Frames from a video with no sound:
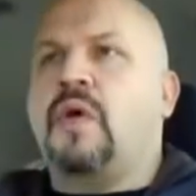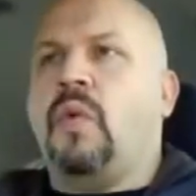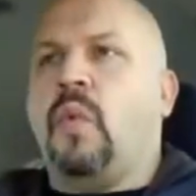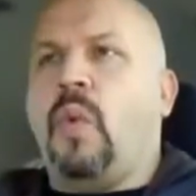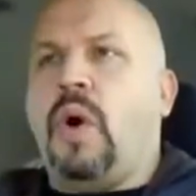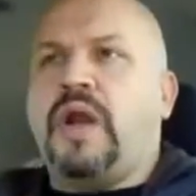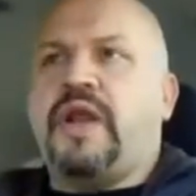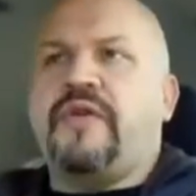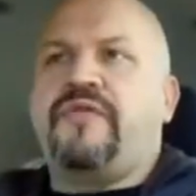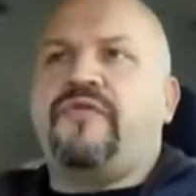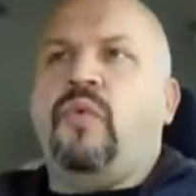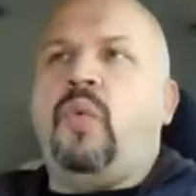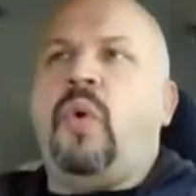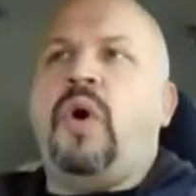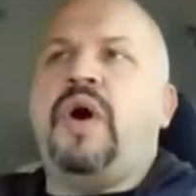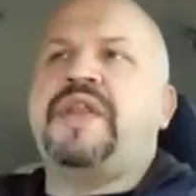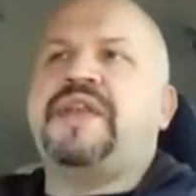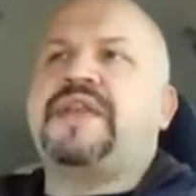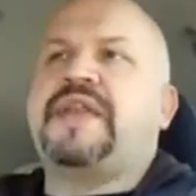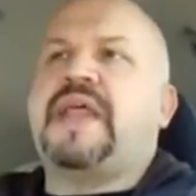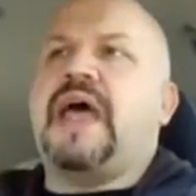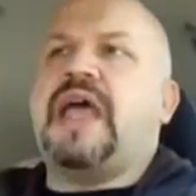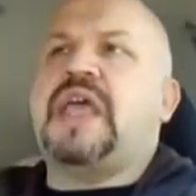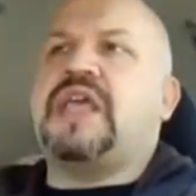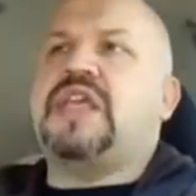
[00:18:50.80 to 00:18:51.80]
What if
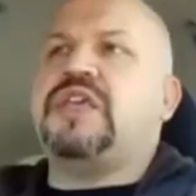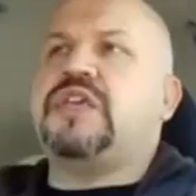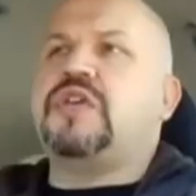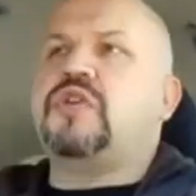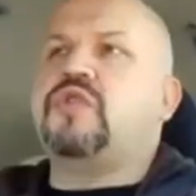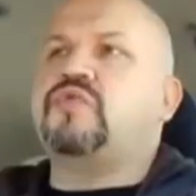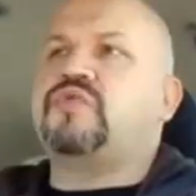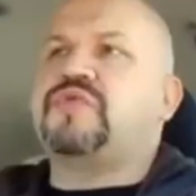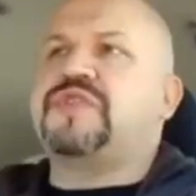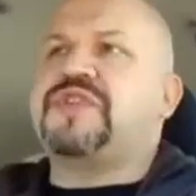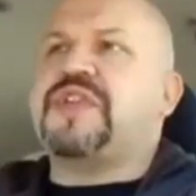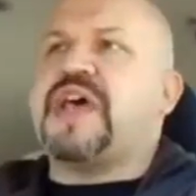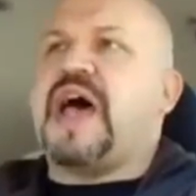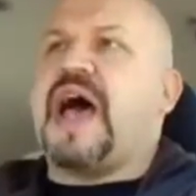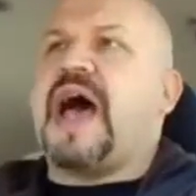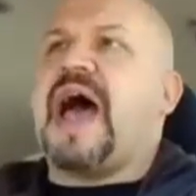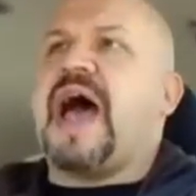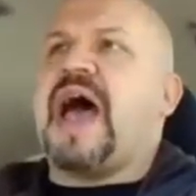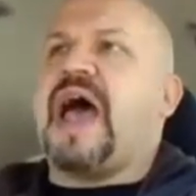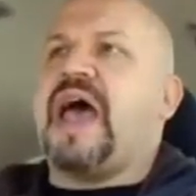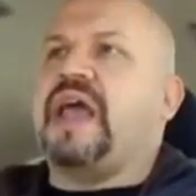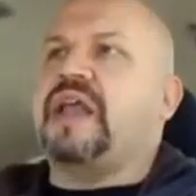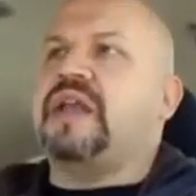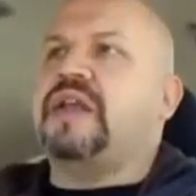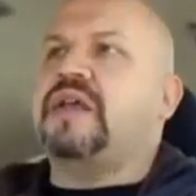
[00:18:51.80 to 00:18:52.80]
one day you
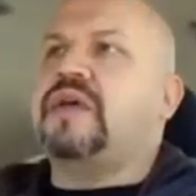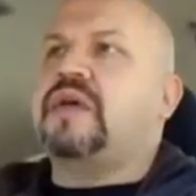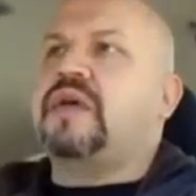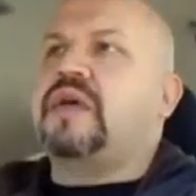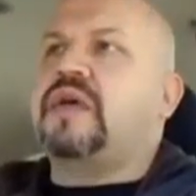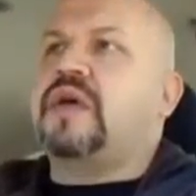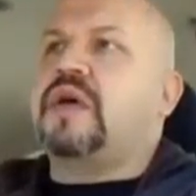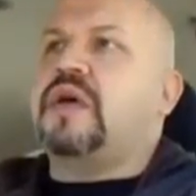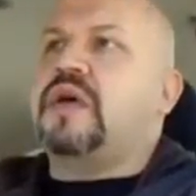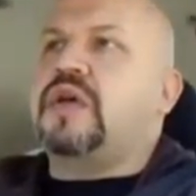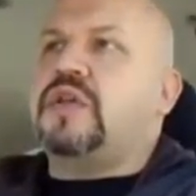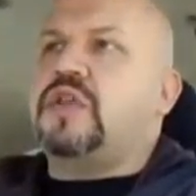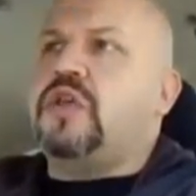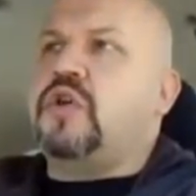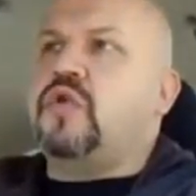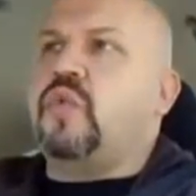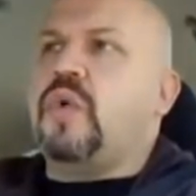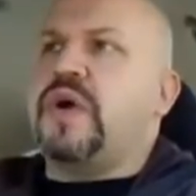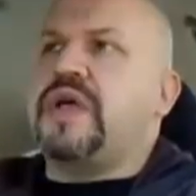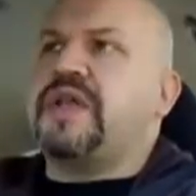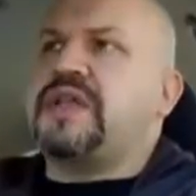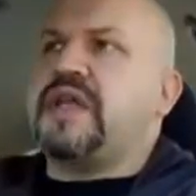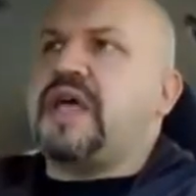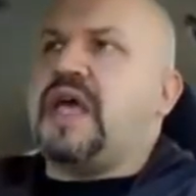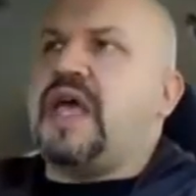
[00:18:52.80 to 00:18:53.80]
died, you
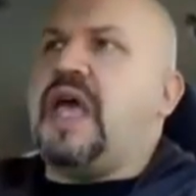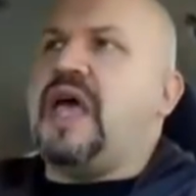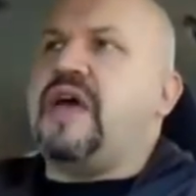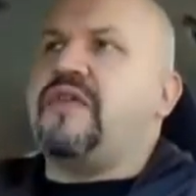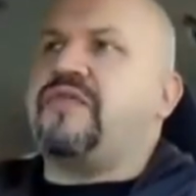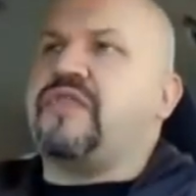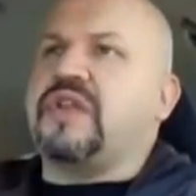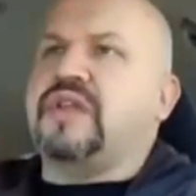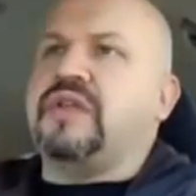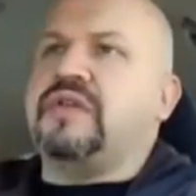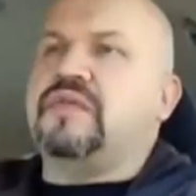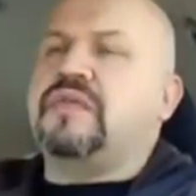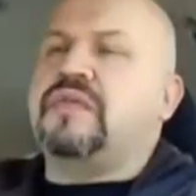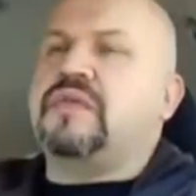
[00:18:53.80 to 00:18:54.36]
went to heaven,